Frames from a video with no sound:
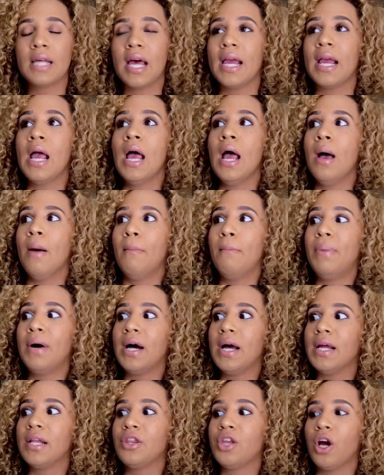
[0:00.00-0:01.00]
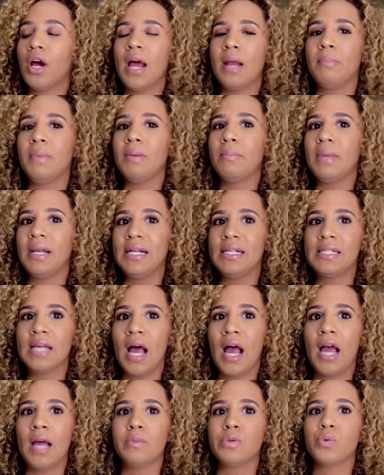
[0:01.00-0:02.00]
Like, but there had been many
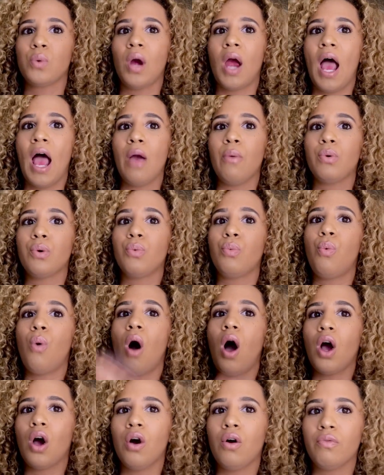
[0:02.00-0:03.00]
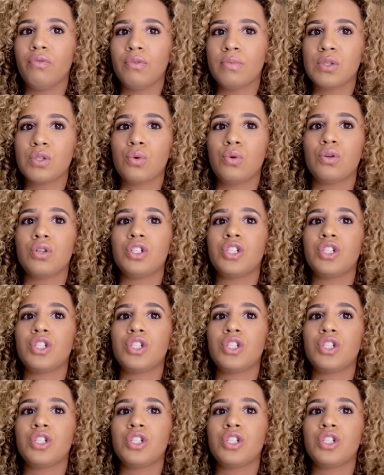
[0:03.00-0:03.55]
times where I would walk home from school,